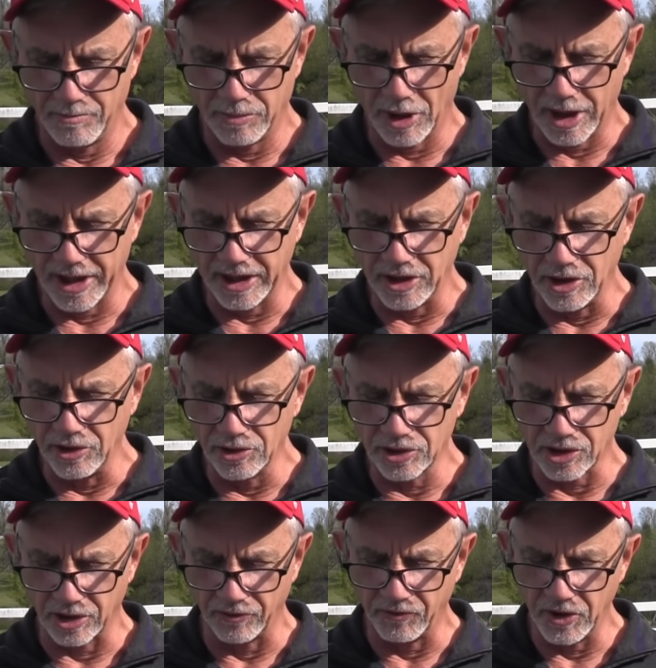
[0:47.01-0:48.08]
Bought it
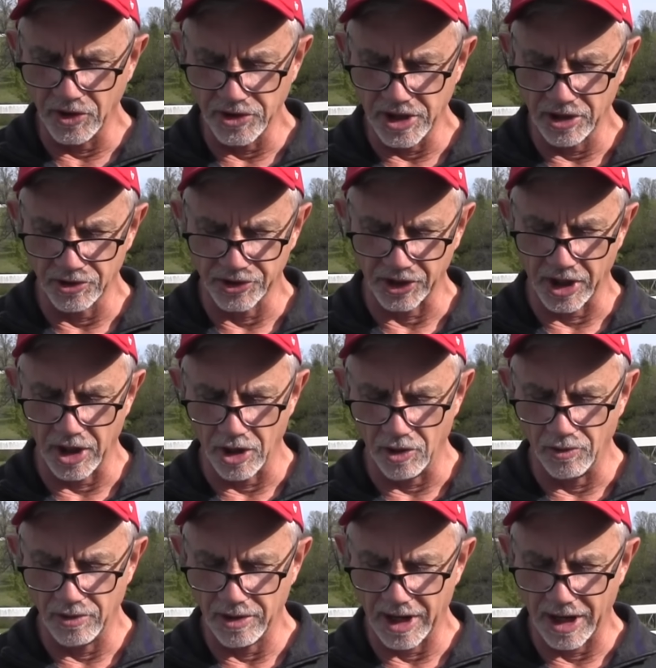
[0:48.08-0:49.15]
used a few years
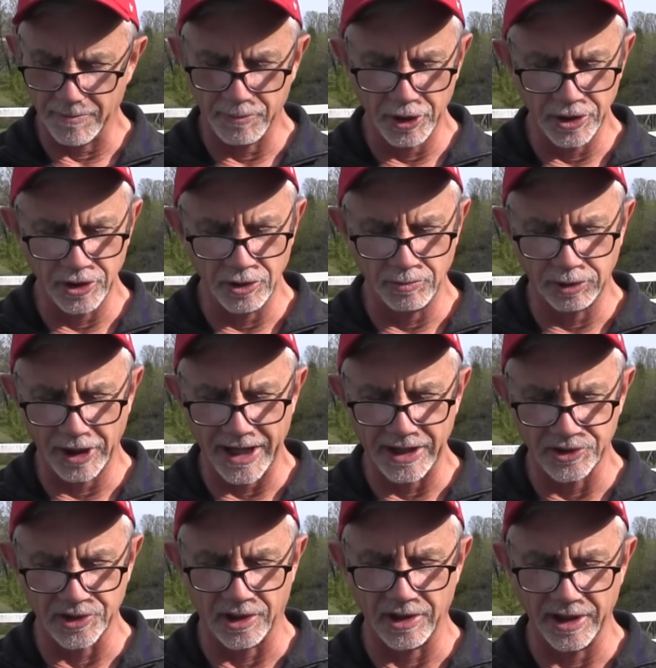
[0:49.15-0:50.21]
ago. I put new
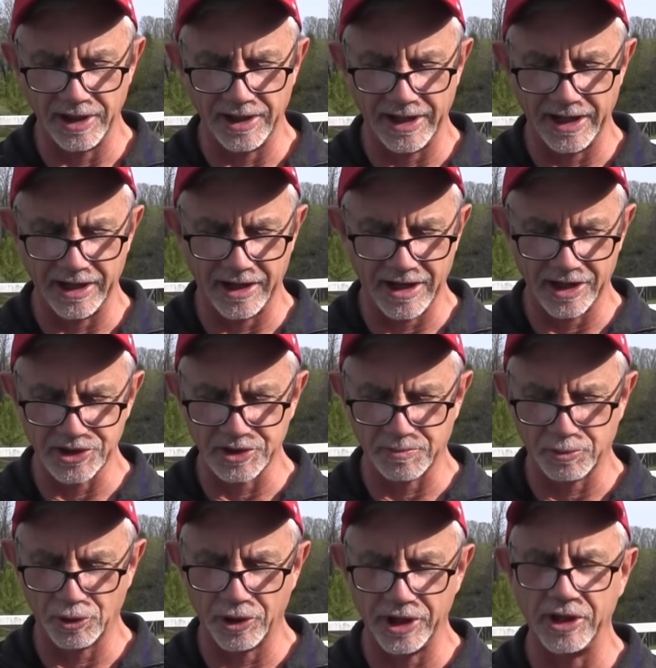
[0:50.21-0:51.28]
blades on it, and it cuts
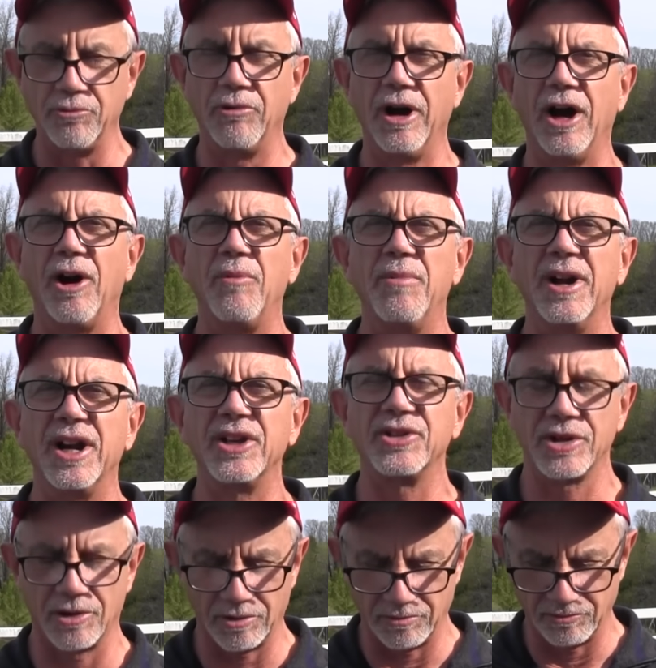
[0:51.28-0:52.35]
pretty well, but it's
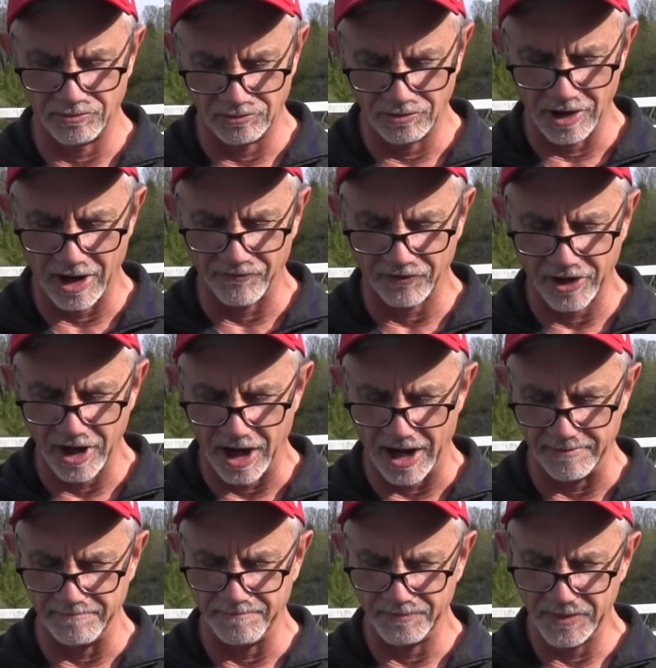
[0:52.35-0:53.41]
a rough
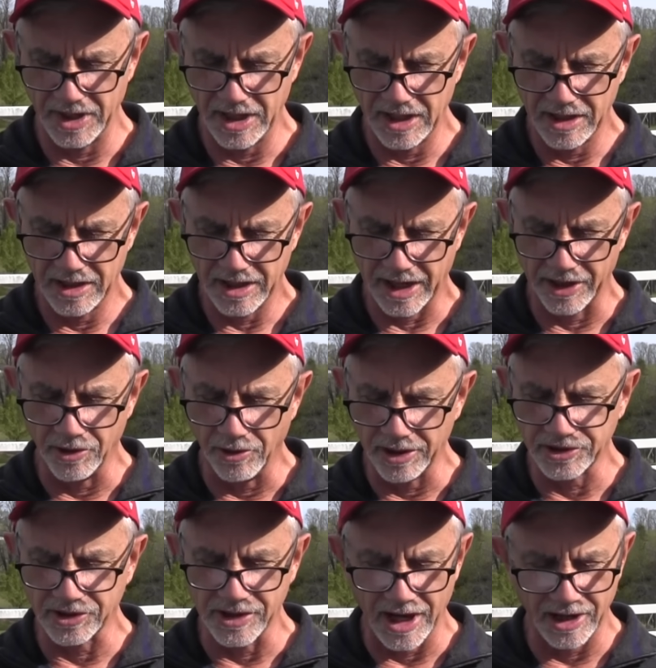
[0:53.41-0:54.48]
cut. I know
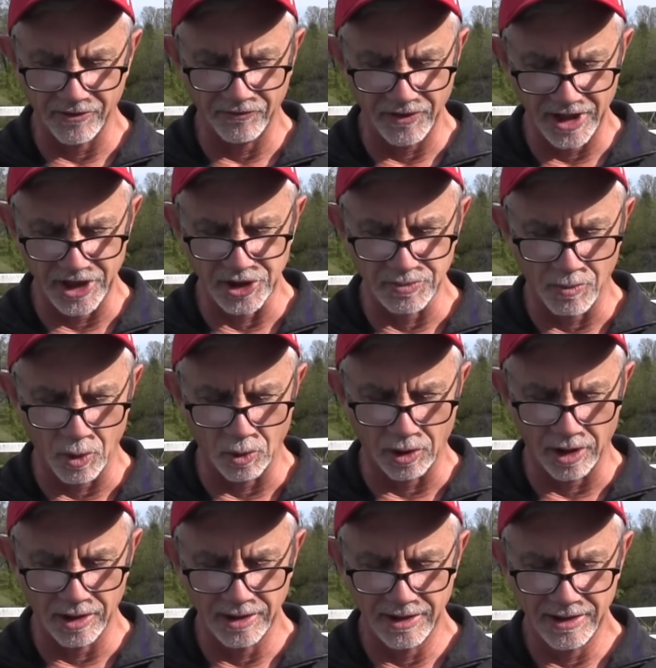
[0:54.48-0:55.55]
it's not a finish
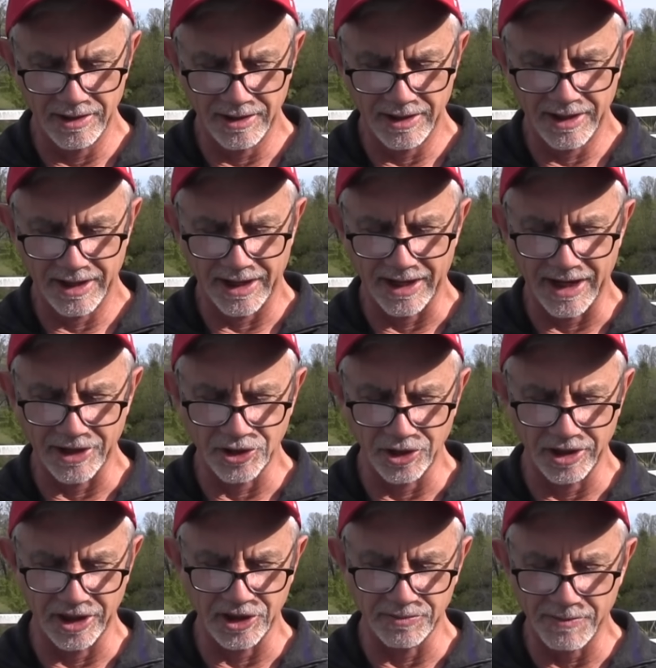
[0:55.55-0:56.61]
mower, and I
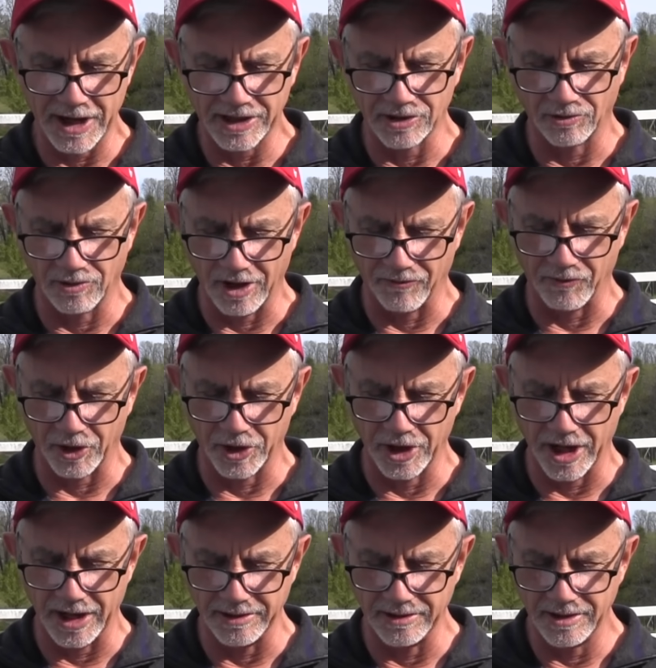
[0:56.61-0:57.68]
should expect a rougher
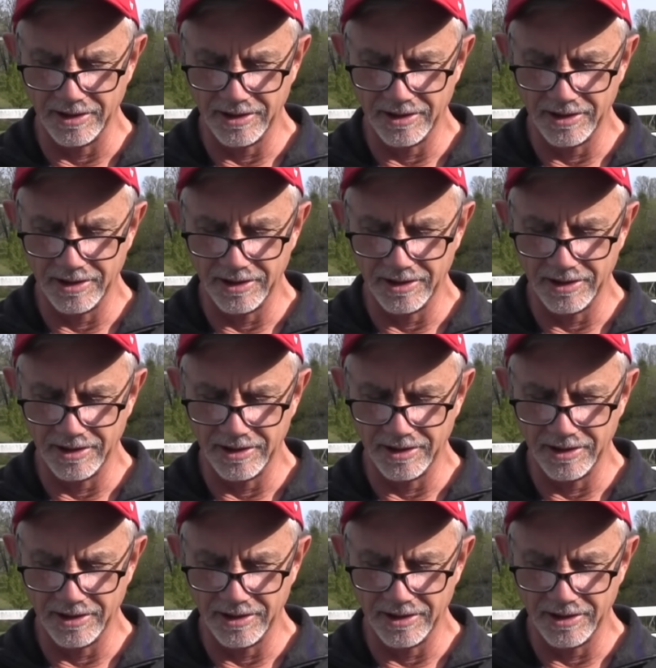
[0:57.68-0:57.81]
cut.